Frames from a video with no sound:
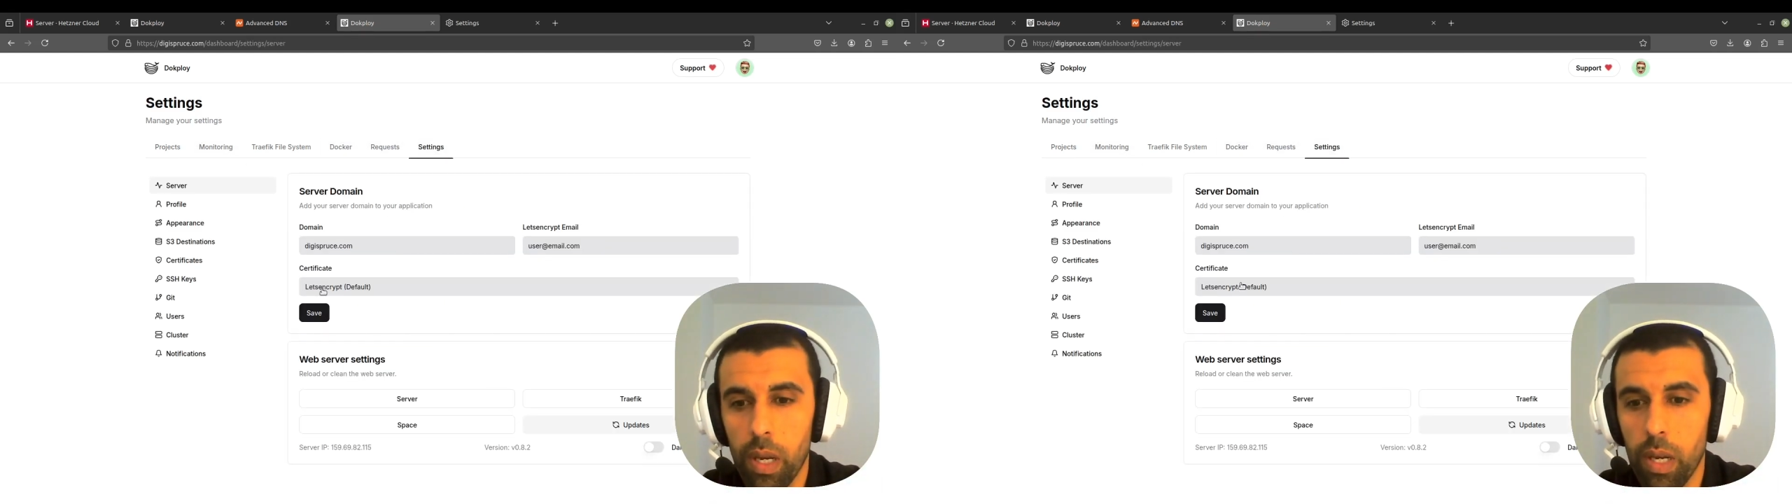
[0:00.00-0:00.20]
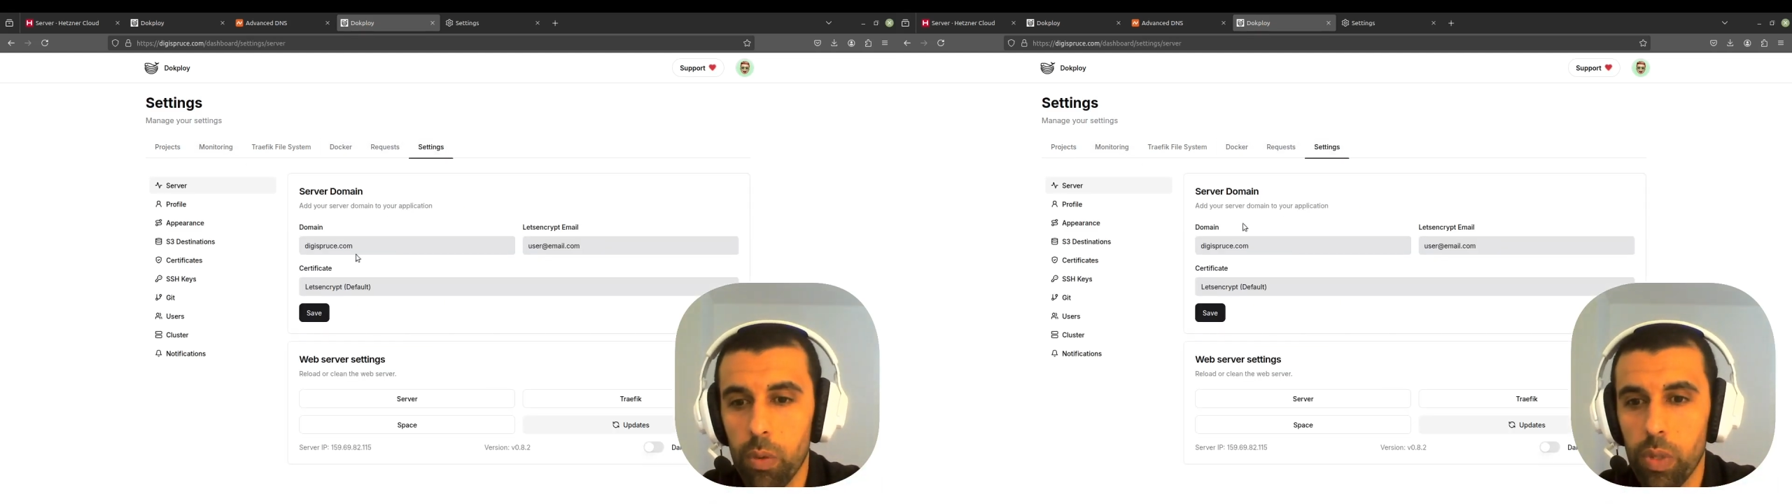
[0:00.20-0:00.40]

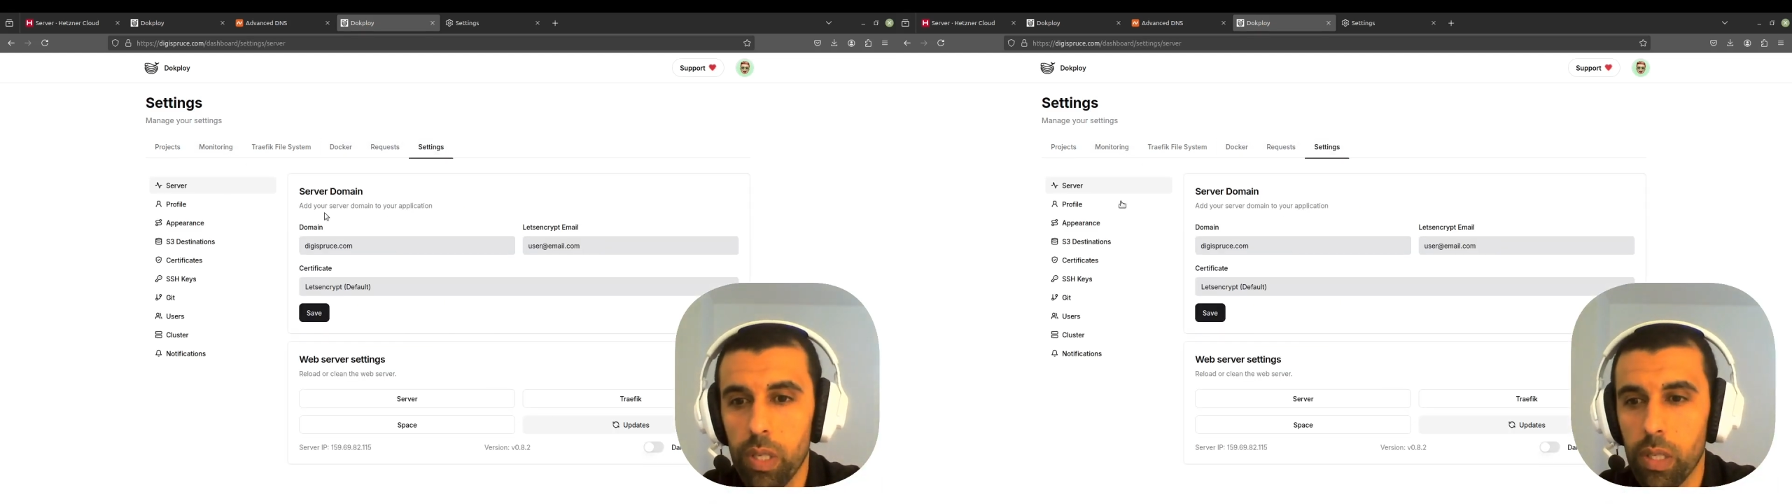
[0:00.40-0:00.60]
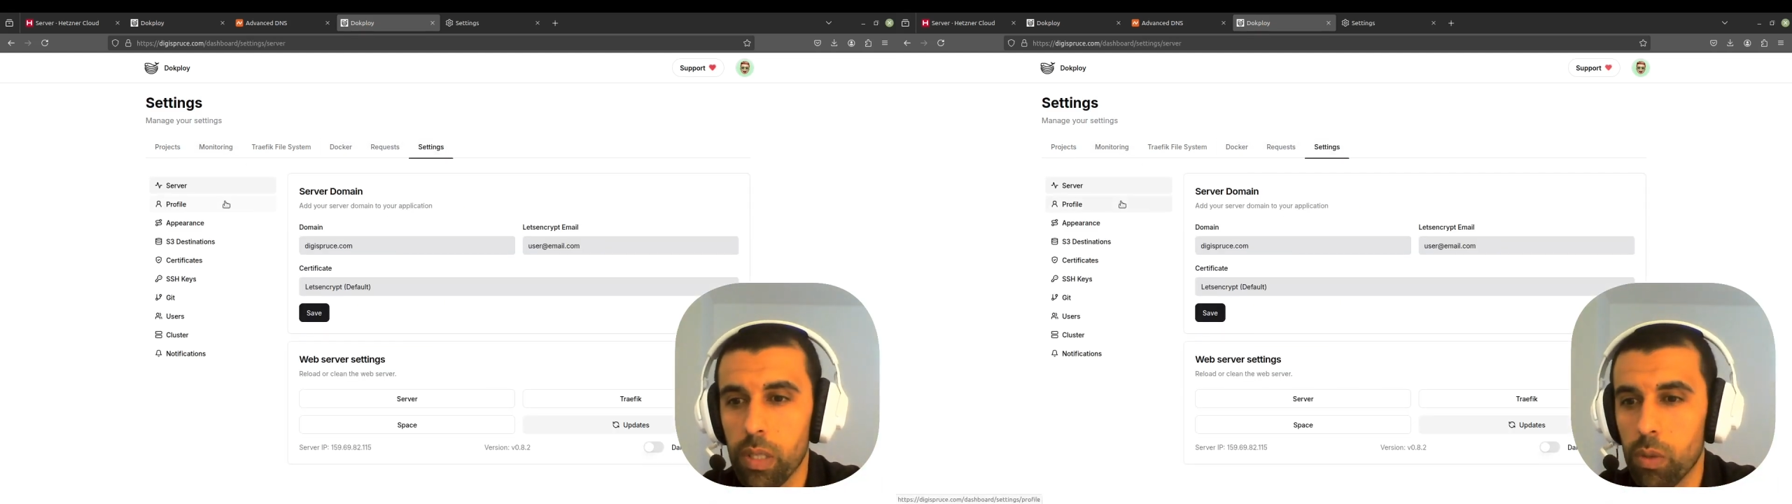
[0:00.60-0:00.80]
and we
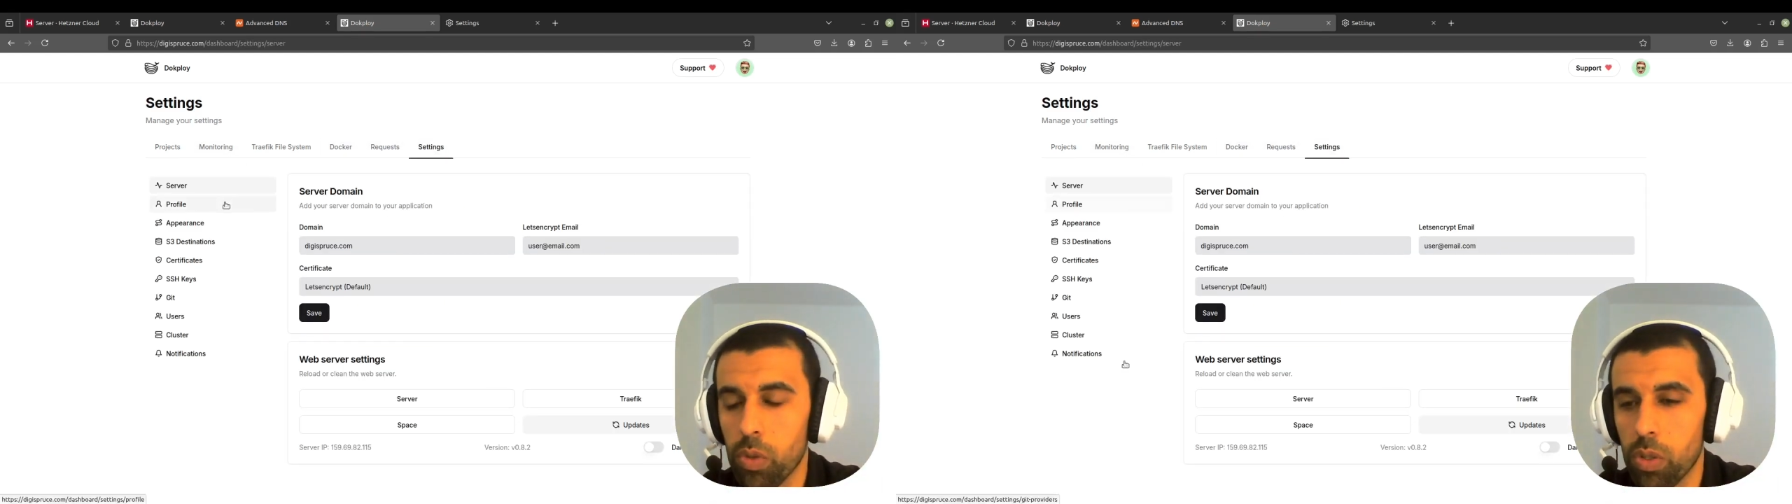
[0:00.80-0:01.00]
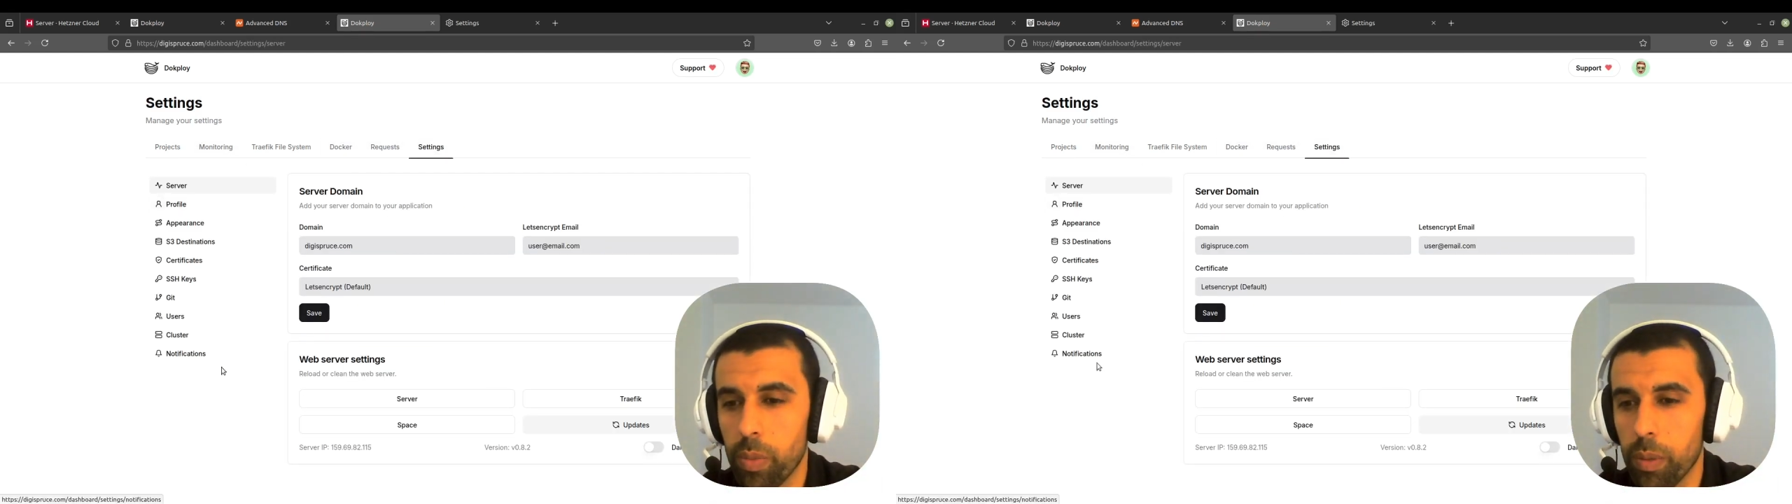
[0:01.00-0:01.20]

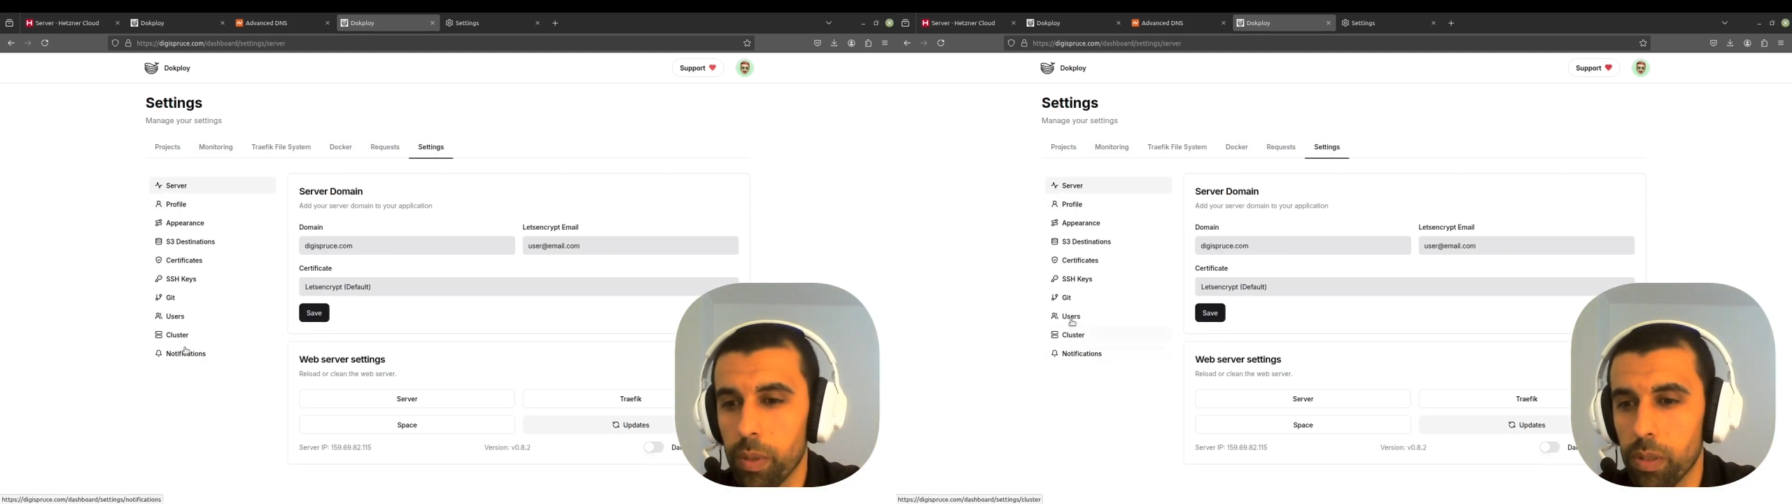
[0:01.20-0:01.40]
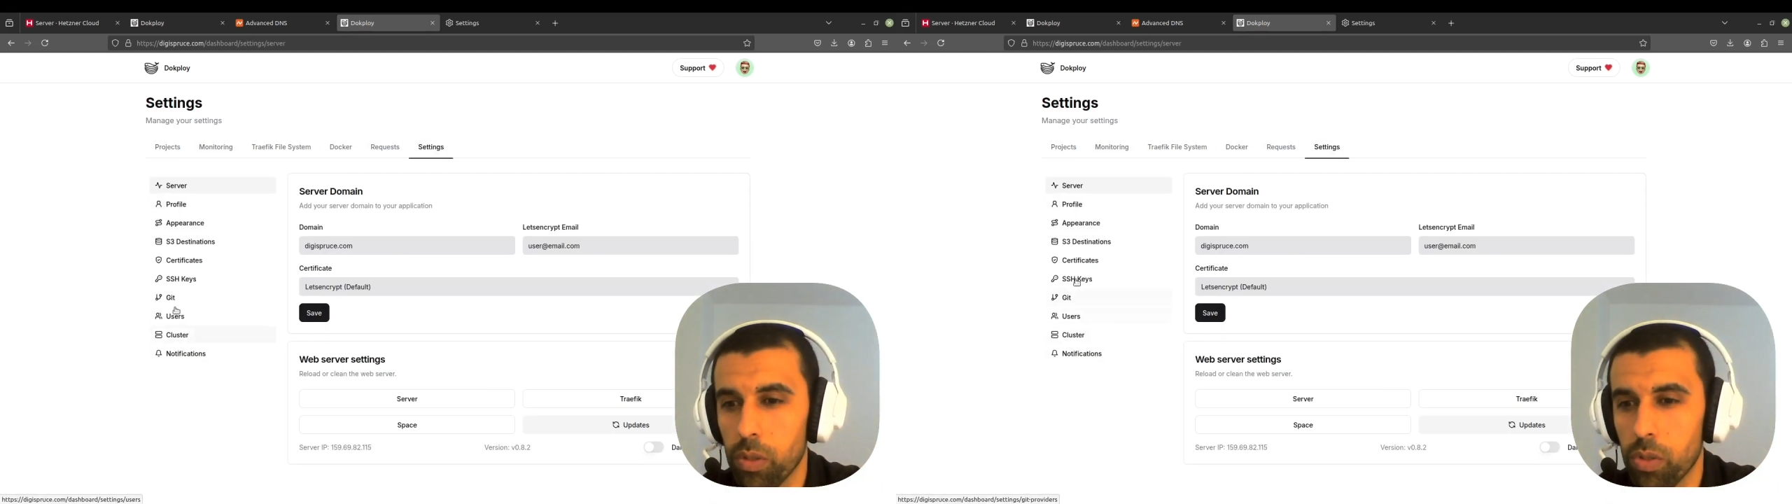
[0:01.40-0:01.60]
should be
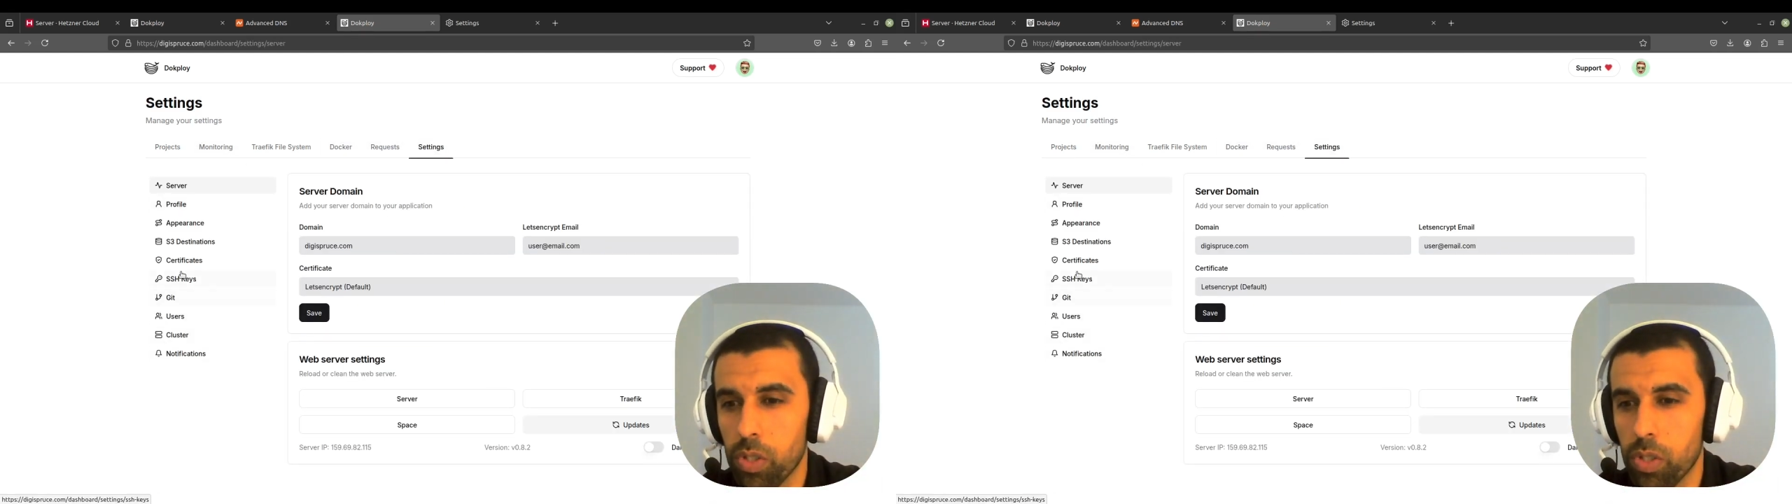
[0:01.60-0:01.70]
able to